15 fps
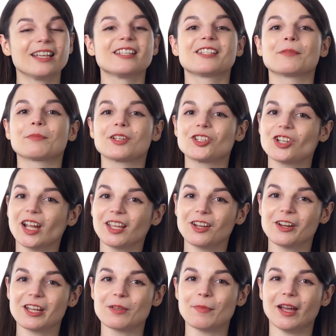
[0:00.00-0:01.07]
Simply check
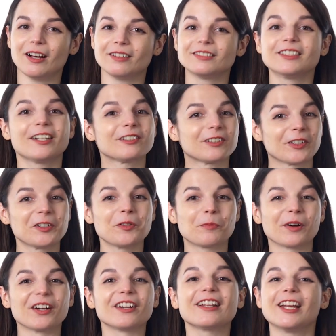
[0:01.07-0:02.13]
your email, learn a
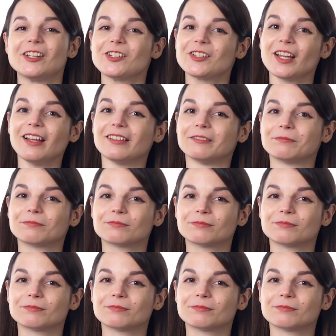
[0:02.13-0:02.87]
word, and you're done.